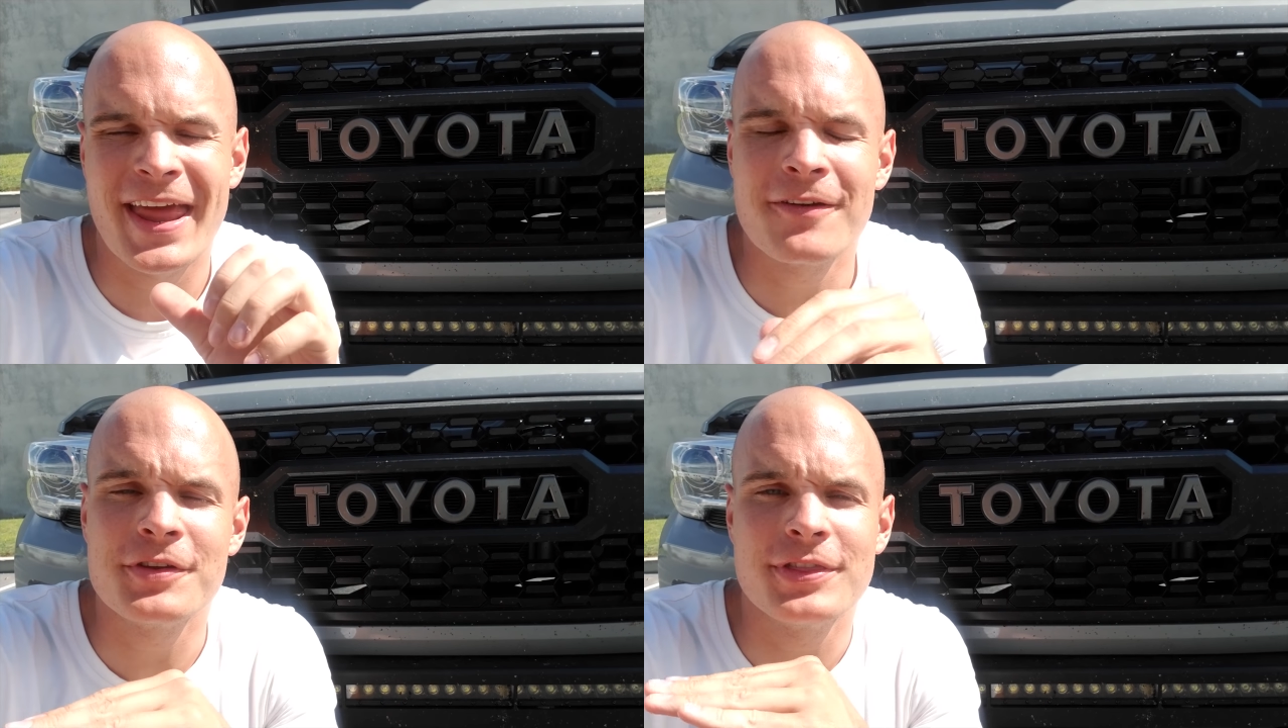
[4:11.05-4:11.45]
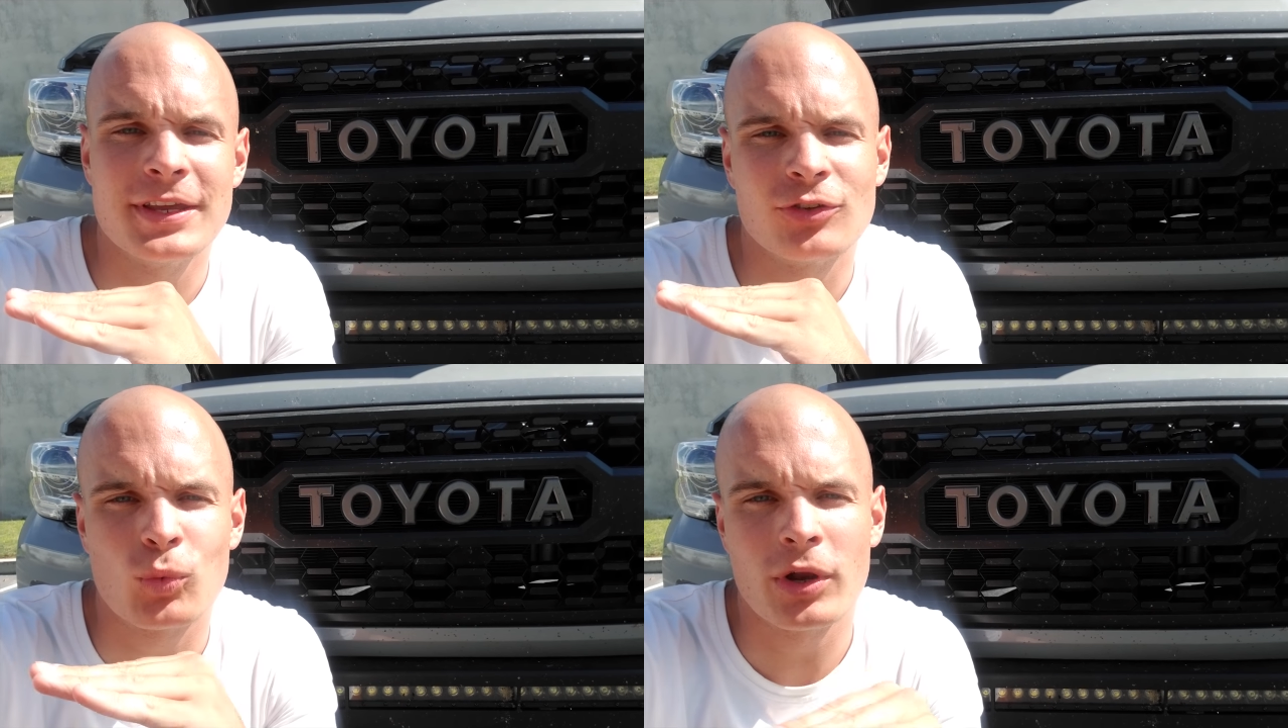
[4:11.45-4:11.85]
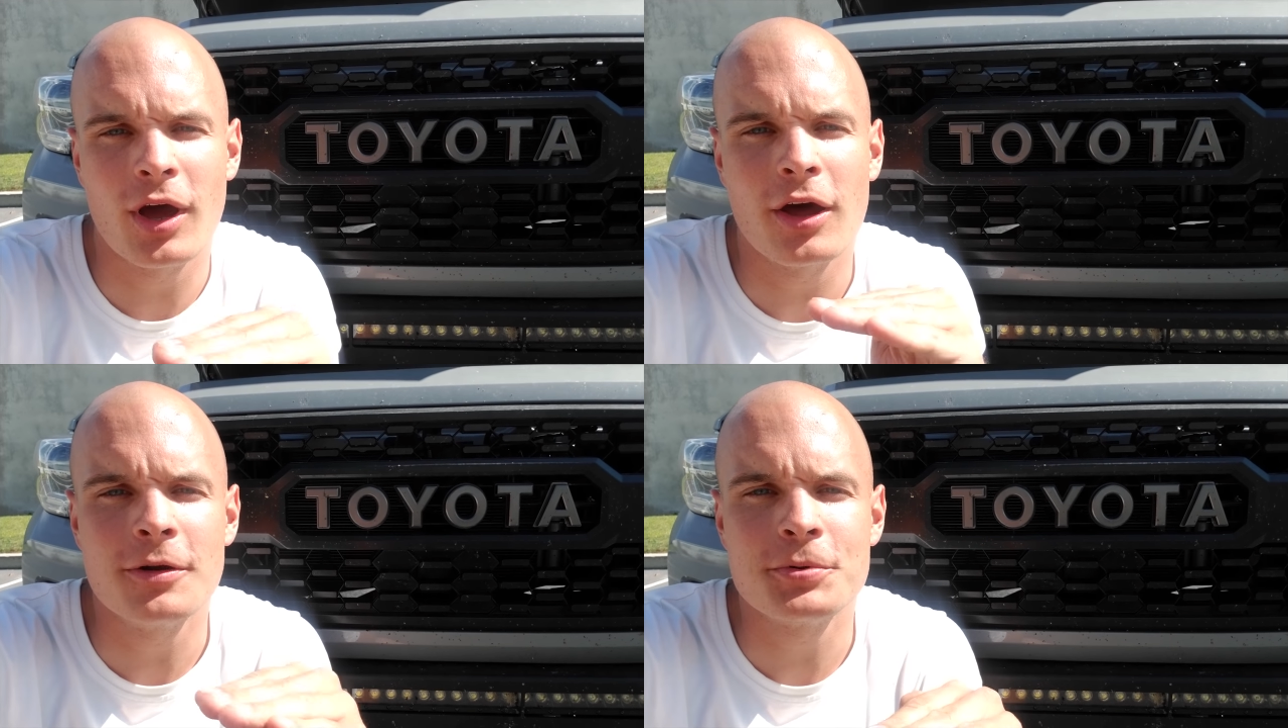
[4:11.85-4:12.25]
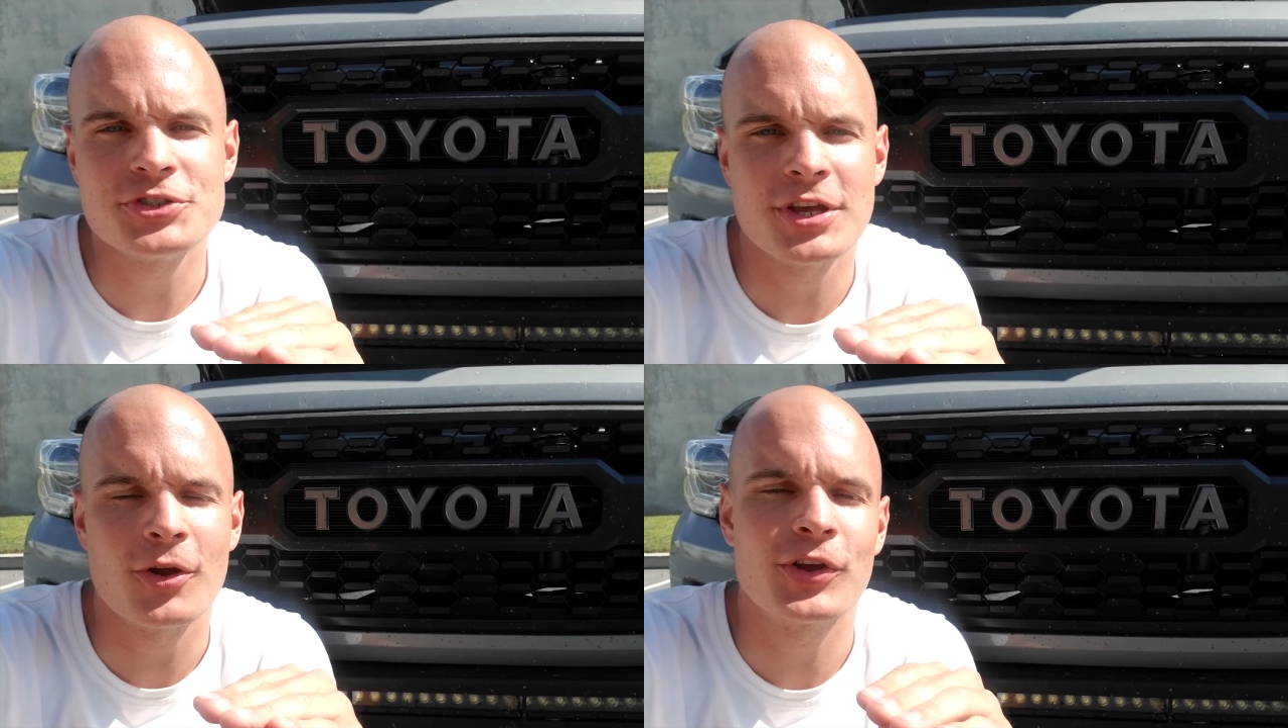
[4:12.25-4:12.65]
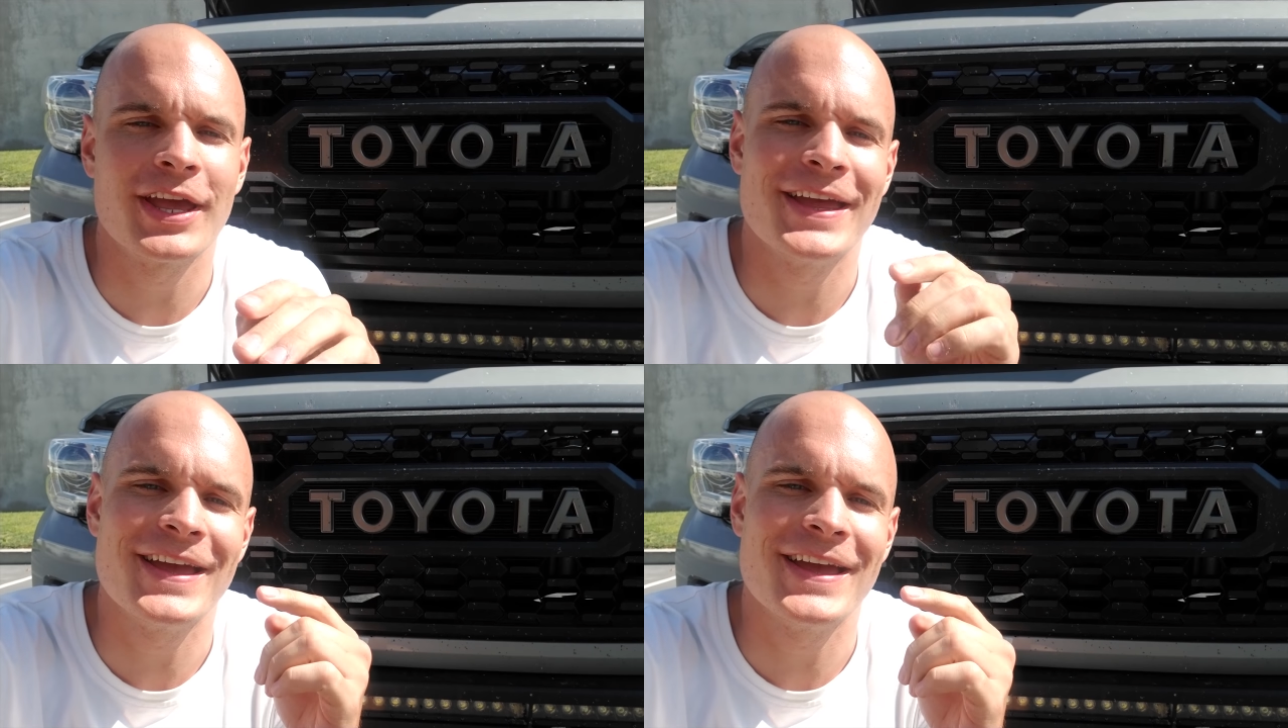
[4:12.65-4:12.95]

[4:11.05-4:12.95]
everything is 100% okay